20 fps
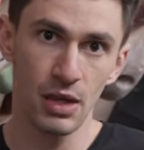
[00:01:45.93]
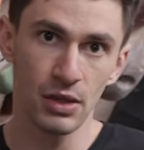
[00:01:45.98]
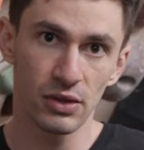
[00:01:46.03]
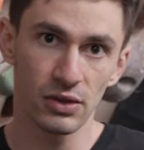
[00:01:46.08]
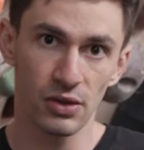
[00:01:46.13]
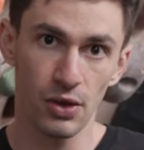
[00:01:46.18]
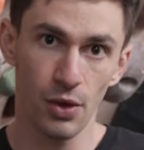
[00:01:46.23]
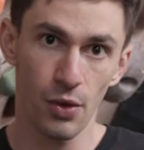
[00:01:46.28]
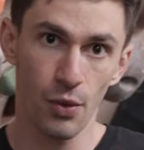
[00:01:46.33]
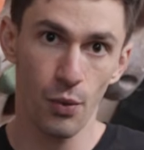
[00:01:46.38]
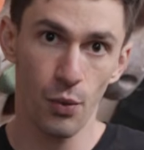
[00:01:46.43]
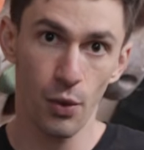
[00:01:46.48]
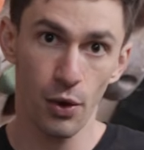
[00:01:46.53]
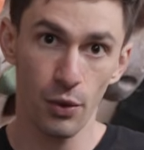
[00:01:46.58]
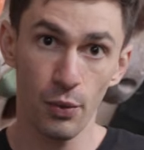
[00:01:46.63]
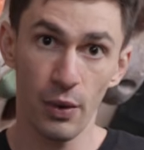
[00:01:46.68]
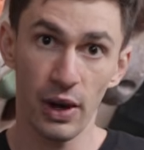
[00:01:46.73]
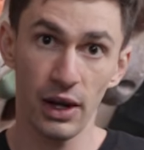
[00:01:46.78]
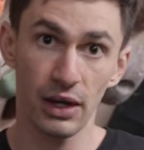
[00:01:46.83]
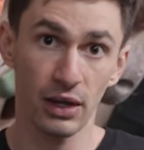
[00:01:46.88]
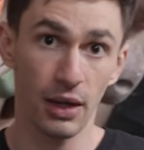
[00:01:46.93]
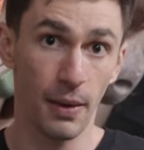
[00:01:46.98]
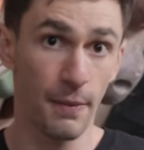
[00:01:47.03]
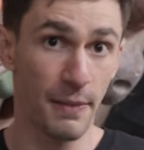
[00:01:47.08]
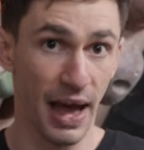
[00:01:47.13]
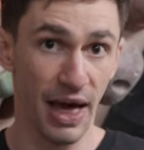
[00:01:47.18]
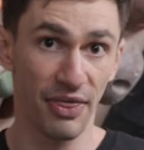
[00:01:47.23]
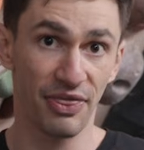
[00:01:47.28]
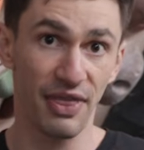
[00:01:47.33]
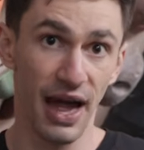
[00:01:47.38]
So one way to
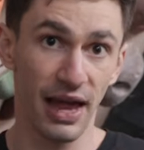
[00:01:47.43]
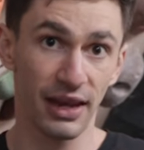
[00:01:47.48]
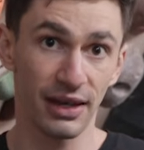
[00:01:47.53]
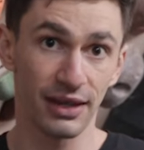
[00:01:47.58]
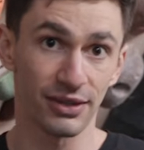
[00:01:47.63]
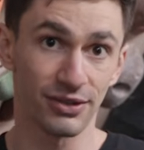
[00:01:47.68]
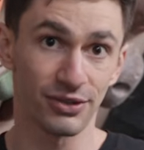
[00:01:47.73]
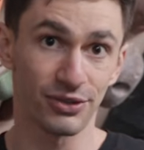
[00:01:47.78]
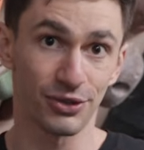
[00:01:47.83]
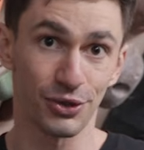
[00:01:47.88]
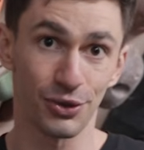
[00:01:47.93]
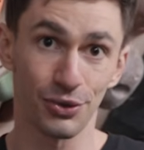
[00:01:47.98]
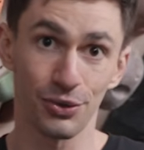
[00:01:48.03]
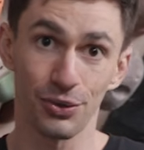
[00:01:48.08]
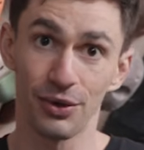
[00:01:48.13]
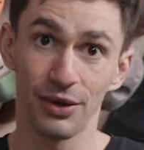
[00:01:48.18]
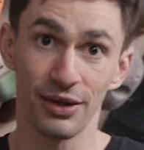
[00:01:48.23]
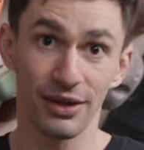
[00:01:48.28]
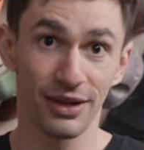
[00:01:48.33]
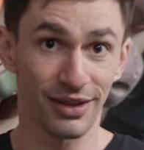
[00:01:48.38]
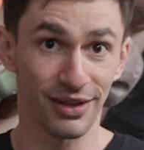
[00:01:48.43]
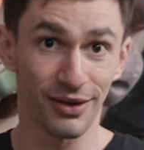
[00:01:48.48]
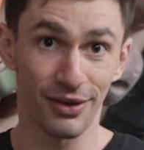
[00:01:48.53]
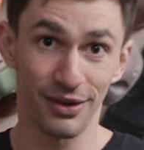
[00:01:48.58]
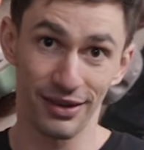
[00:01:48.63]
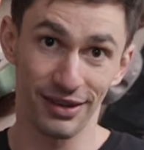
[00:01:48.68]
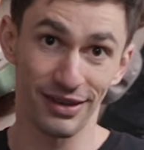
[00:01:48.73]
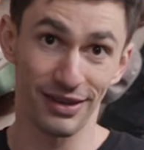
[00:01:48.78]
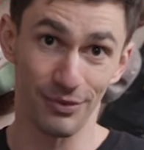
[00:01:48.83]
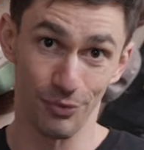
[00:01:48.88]
combat that is to,
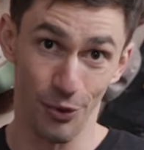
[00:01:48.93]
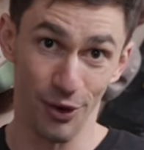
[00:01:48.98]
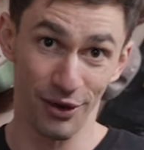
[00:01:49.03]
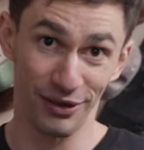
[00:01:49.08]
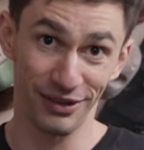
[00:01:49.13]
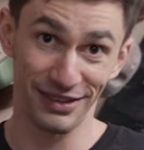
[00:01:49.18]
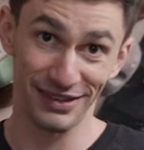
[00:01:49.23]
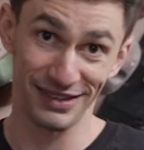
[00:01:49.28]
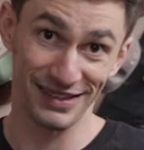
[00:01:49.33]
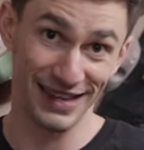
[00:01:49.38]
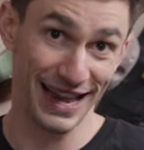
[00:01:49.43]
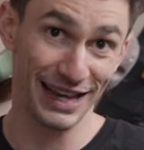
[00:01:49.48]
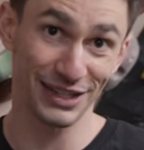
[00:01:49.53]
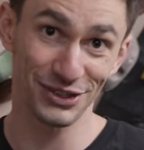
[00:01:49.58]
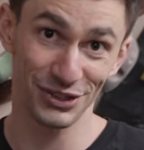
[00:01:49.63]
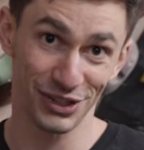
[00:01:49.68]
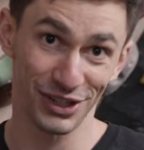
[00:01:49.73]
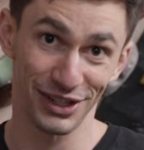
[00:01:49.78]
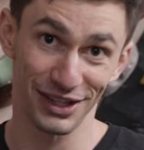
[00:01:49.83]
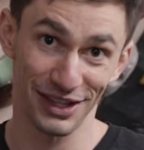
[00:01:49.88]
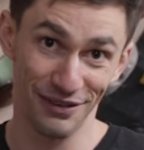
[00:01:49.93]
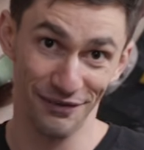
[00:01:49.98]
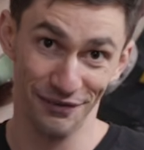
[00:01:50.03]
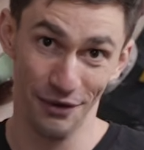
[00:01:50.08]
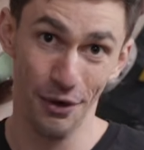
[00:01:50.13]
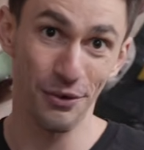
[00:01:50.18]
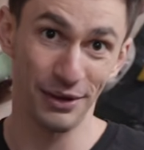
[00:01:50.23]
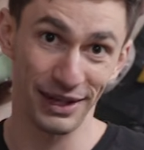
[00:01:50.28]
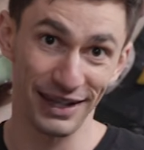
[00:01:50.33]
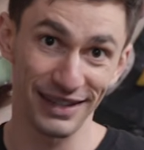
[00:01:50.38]
1, intentionally
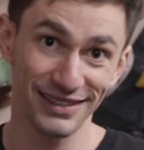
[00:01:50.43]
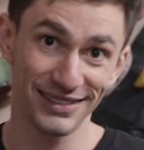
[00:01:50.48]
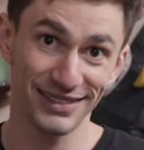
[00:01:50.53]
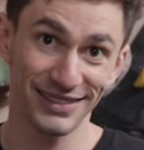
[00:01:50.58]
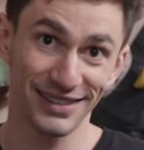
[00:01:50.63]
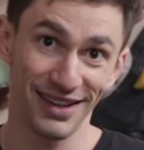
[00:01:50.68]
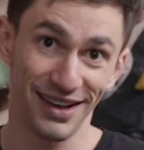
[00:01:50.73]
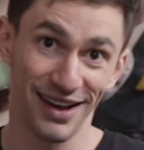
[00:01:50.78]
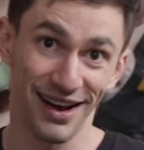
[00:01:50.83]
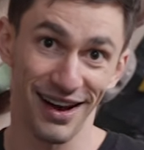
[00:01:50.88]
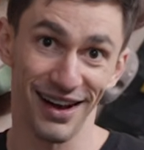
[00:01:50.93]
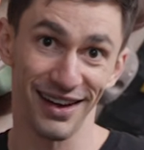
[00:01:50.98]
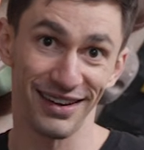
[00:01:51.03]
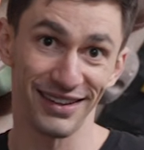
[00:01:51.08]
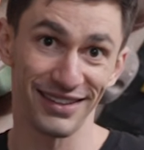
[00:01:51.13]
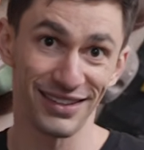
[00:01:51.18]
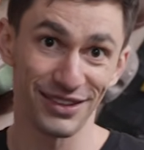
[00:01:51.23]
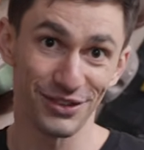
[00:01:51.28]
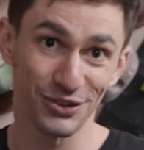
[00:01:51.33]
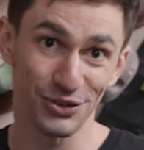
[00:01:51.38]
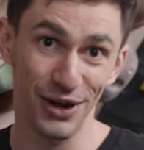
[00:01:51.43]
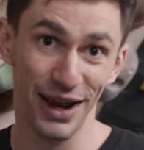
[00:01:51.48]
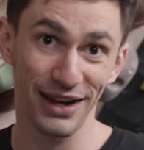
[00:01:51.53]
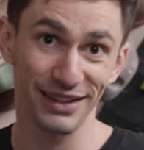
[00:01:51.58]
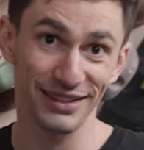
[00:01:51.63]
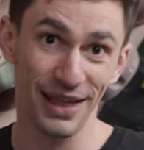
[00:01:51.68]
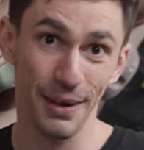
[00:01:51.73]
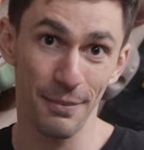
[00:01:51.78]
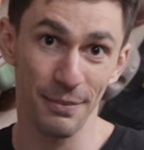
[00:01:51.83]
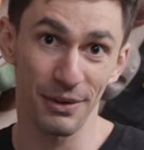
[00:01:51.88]
focus on
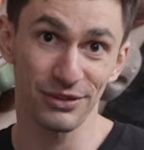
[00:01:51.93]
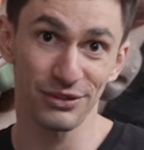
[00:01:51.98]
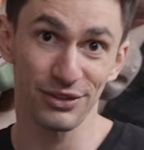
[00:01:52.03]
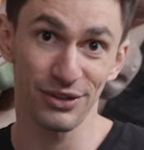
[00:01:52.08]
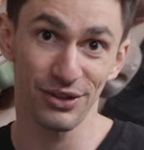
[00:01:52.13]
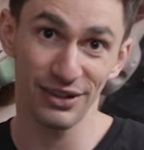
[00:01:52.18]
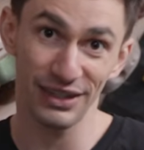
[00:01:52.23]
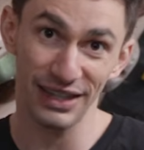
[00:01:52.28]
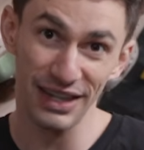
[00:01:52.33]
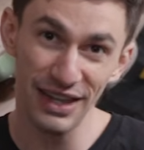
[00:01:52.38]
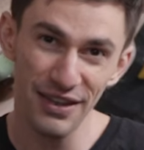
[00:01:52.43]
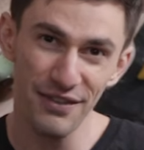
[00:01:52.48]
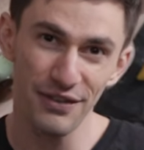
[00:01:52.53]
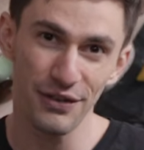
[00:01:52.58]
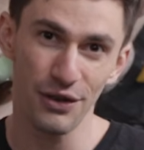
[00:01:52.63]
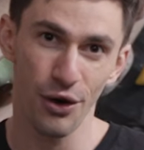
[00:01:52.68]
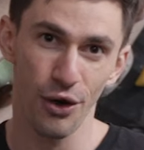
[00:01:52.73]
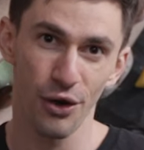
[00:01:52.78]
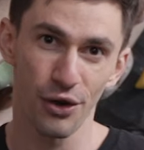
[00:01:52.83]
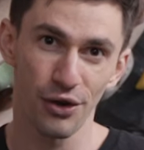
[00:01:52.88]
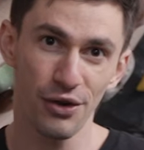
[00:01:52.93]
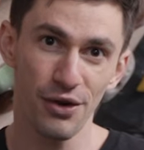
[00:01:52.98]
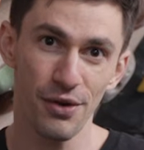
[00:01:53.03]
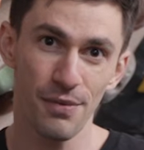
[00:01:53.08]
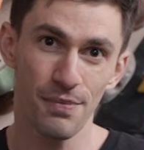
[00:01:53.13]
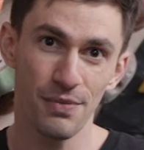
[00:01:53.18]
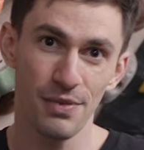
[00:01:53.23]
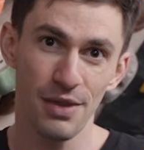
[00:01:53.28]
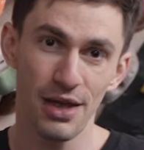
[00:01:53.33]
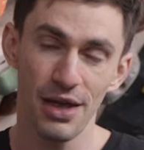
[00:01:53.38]
contracting that muscle even harder,
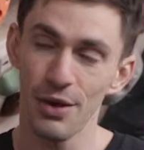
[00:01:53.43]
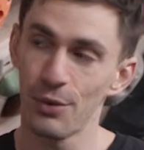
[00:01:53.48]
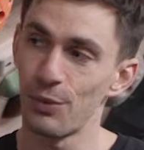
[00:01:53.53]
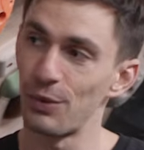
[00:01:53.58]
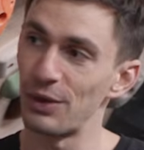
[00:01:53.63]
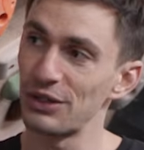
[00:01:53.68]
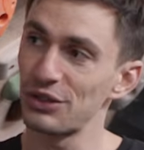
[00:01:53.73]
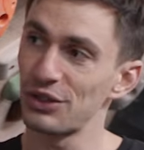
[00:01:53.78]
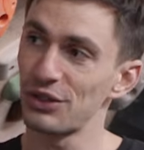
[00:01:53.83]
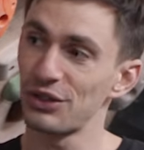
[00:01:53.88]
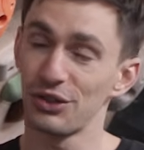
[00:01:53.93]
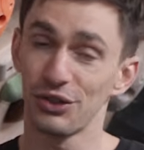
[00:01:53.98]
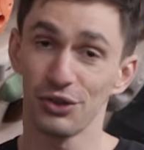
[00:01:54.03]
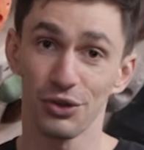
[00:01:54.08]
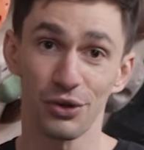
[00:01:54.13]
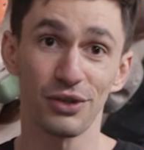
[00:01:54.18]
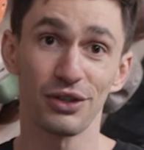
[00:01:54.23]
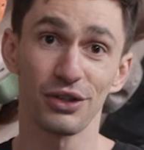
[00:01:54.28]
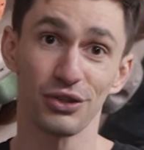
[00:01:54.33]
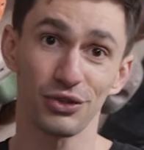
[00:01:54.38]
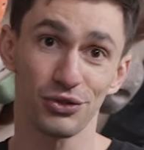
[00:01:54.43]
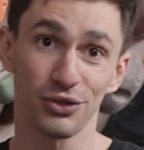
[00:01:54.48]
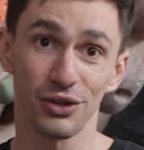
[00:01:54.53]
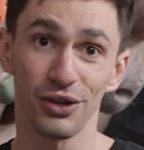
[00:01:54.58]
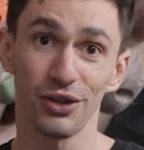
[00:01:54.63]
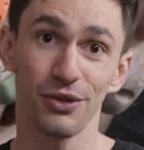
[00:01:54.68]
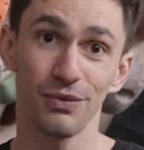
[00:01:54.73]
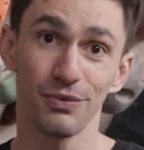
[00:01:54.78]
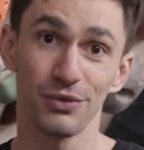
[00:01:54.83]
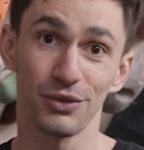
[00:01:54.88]
which during this
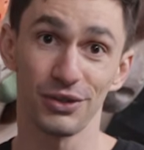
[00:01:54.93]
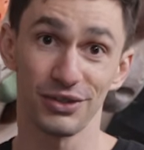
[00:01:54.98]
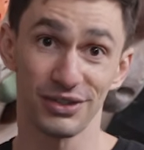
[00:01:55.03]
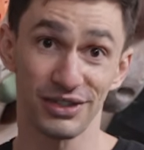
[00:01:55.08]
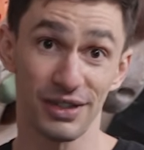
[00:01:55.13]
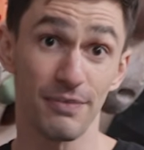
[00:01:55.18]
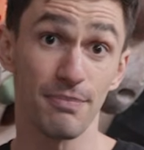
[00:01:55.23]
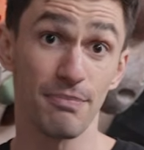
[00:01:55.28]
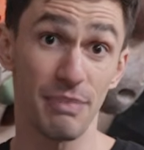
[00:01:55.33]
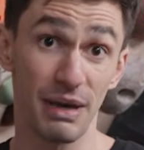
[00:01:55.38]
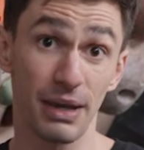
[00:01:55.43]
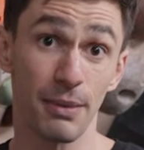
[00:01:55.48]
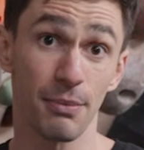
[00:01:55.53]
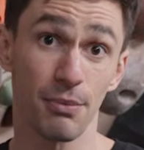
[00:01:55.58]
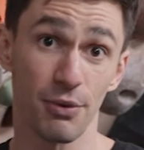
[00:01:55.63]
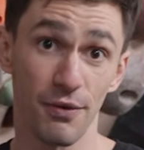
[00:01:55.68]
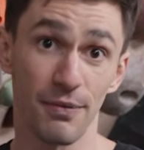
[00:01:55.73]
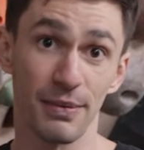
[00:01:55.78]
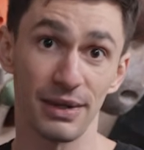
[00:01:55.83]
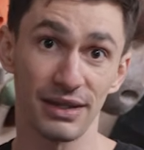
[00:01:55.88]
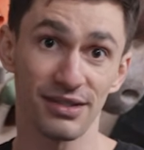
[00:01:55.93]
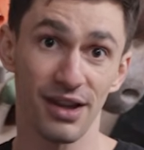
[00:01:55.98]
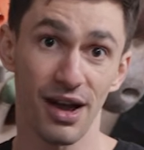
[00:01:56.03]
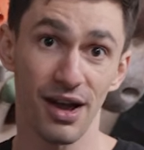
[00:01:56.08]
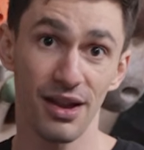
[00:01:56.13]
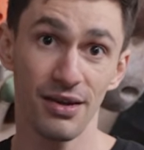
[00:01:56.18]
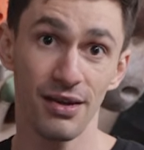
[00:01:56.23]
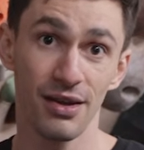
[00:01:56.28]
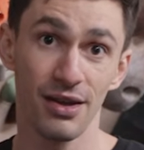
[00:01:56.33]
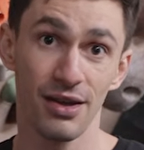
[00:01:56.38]
drill, you'll see big improvements
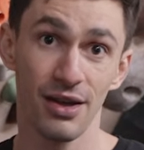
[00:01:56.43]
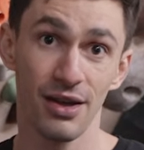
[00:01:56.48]
on.